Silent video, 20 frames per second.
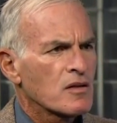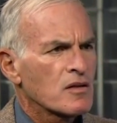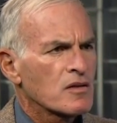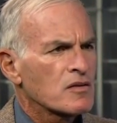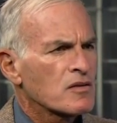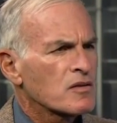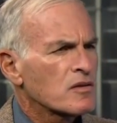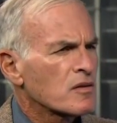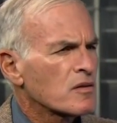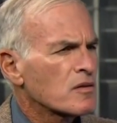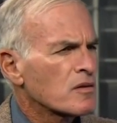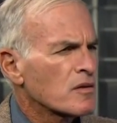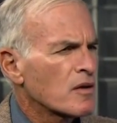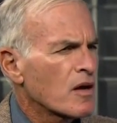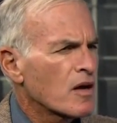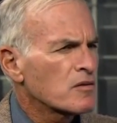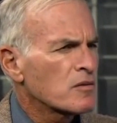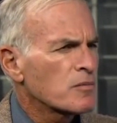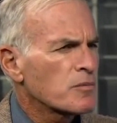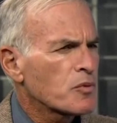These
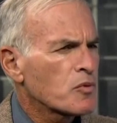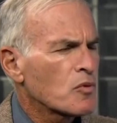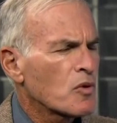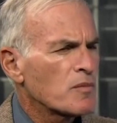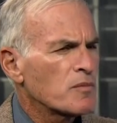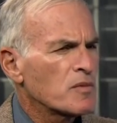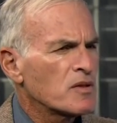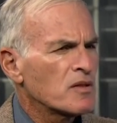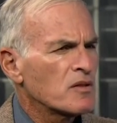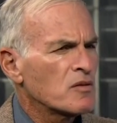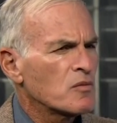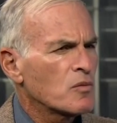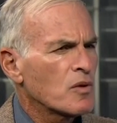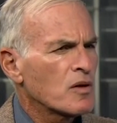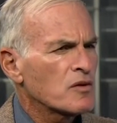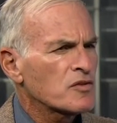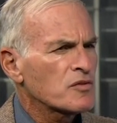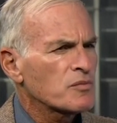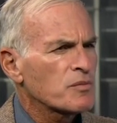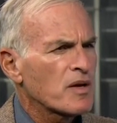unemployment in the
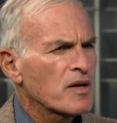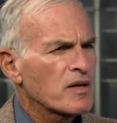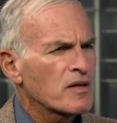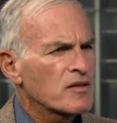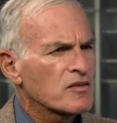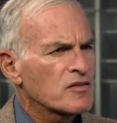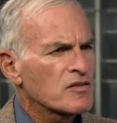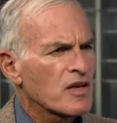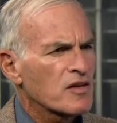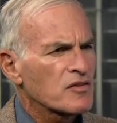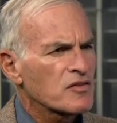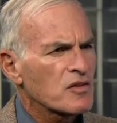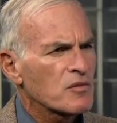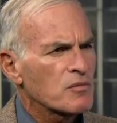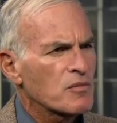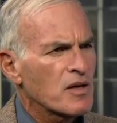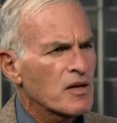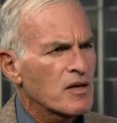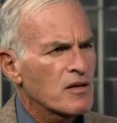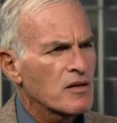West Bank is
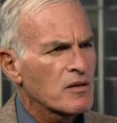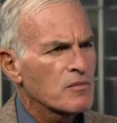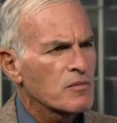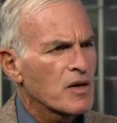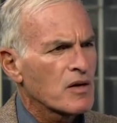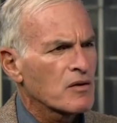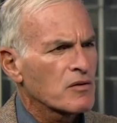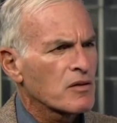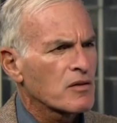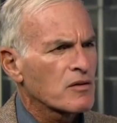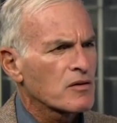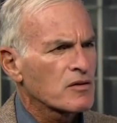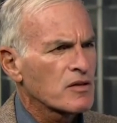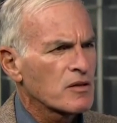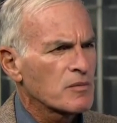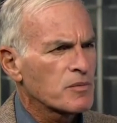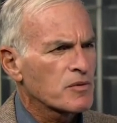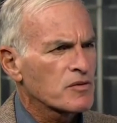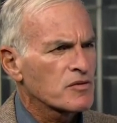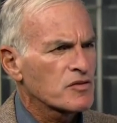estimated about
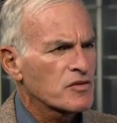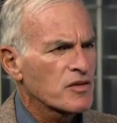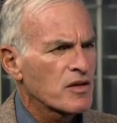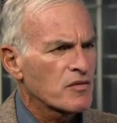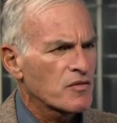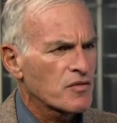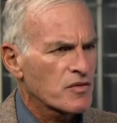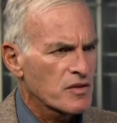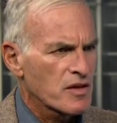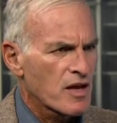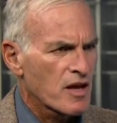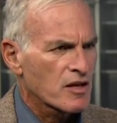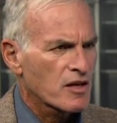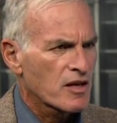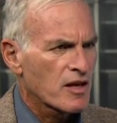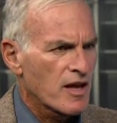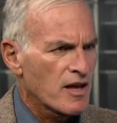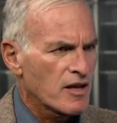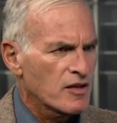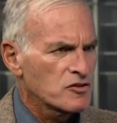30% for
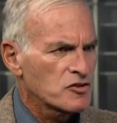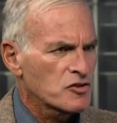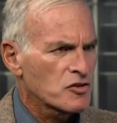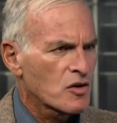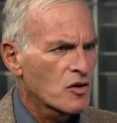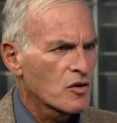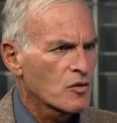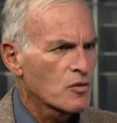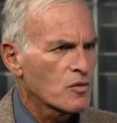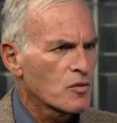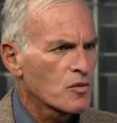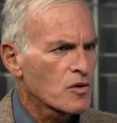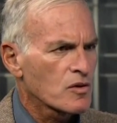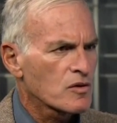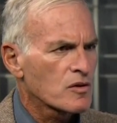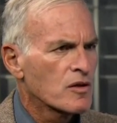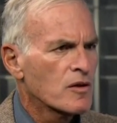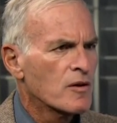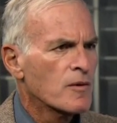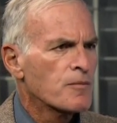that age
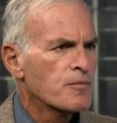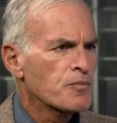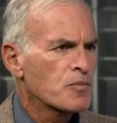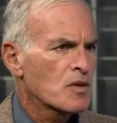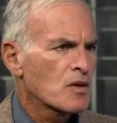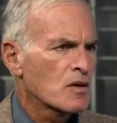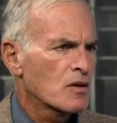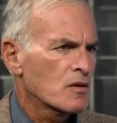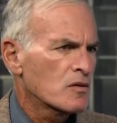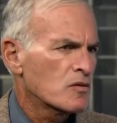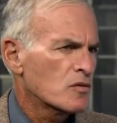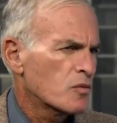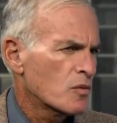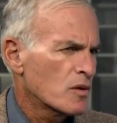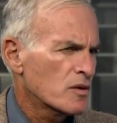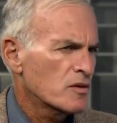cohort, age